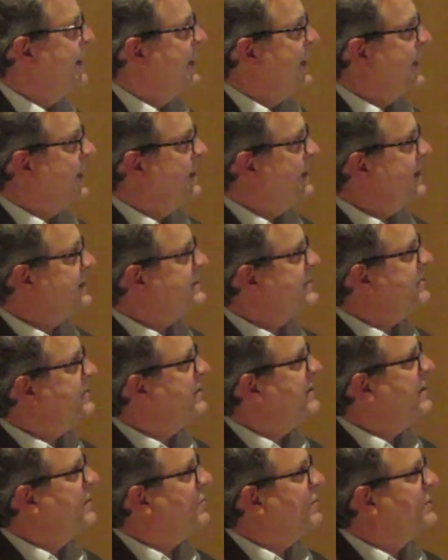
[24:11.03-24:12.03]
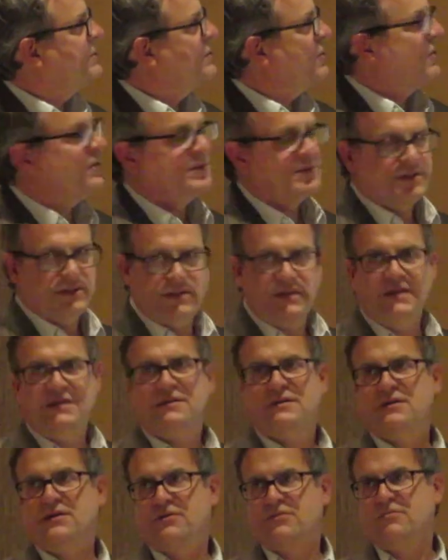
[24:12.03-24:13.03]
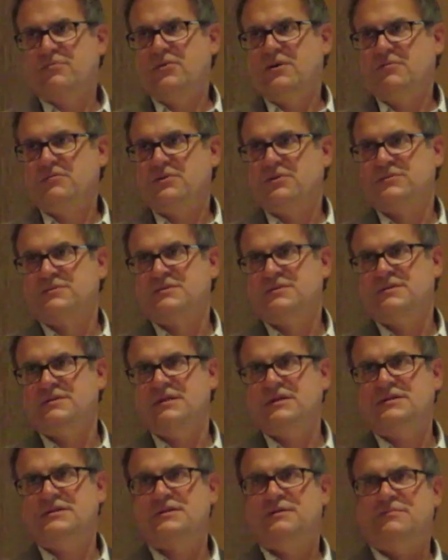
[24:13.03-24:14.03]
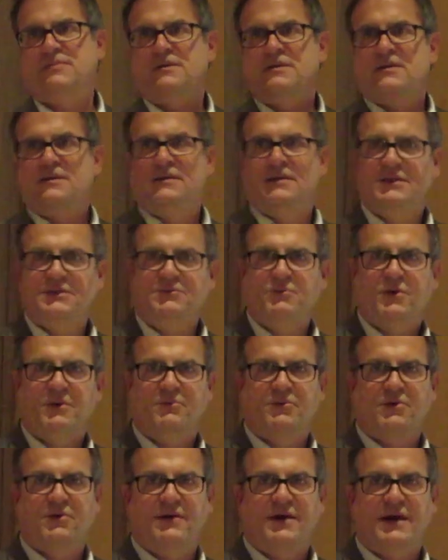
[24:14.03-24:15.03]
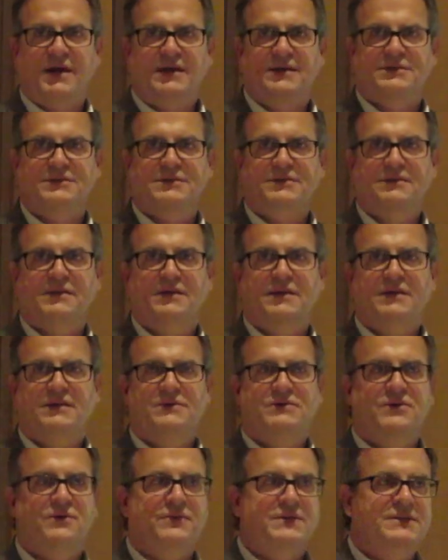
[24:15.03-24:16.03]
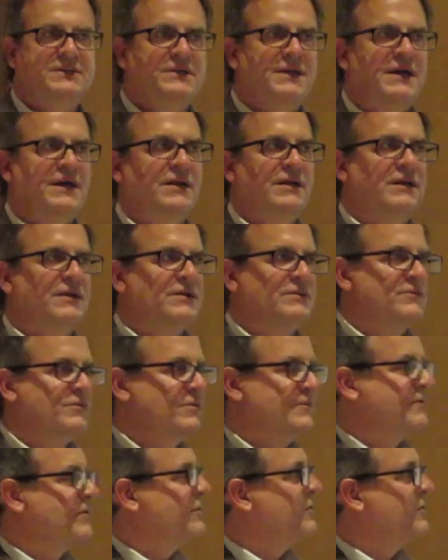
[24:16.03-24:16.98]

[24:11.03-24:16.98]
And that's something that we don't see at the other pueblos. That's something that this pueblo has. So it's not a sort of a